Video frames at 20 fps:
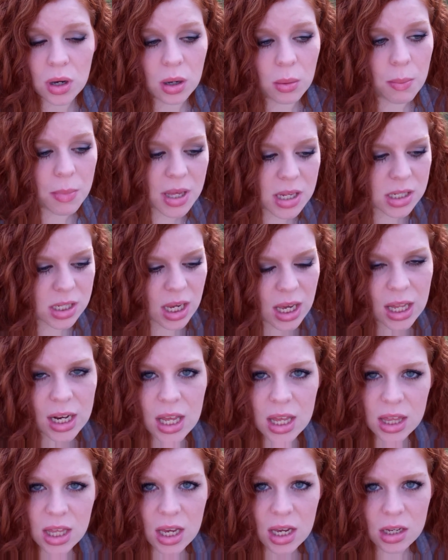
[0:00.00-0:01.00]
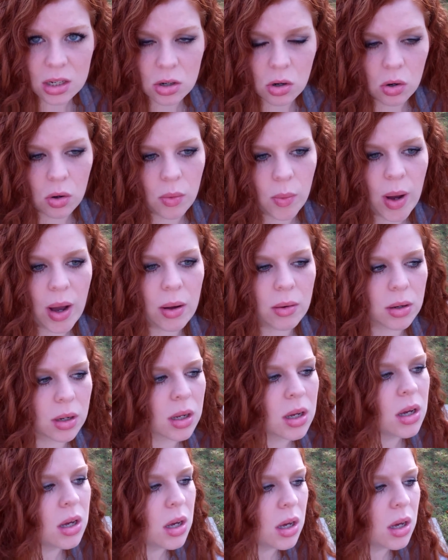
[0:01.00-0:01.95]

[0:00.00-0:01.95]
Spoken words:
commit to anything. Don't go out and,